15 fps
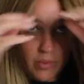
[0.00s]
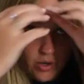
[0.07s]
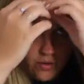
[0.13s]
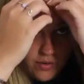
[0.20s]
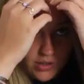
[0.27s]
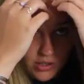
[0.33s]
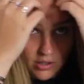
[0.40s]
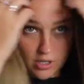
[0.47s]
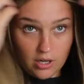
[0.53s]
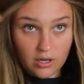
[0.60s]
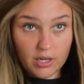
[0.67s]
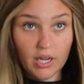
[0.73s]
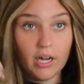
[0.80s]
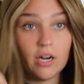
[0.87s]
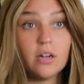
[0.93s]
I'm over the
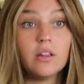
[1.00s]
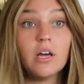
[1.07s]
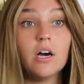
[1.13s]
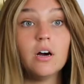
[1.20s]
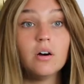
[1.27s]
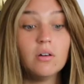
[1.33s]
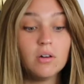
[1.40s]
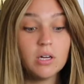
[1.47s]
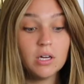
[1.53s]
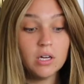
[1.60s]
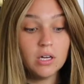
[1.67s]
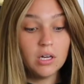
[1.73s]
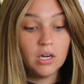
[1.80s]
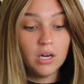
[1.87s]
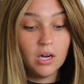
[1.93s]
long hair though.
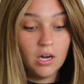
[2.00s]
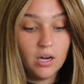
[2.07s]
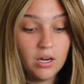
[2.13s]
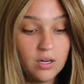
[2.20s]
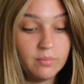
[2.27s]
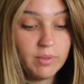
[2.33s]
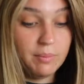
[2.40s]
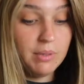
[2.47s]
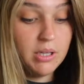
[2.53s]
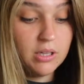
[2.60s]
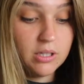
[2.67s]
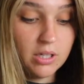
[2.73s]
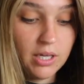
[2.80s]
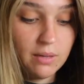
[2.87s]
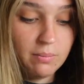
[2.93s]
Um, let me
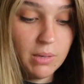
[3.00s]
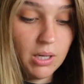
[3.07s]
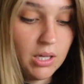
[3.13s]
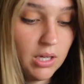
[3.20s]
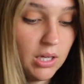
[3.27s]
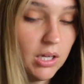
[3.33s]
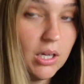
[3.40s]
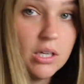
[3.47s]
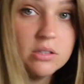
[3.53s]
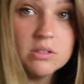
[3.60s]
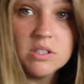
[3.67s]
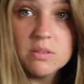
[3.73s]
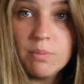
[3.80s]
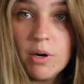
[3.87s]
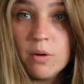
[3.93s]
look at my
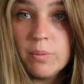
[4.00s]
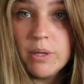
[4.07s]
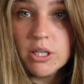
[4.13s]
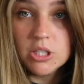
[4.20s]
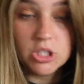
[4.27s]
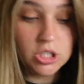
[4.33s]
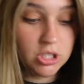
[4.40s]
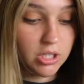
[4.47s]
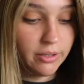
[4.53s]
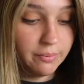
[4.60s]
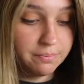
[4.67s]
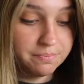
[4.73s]
inspo picture.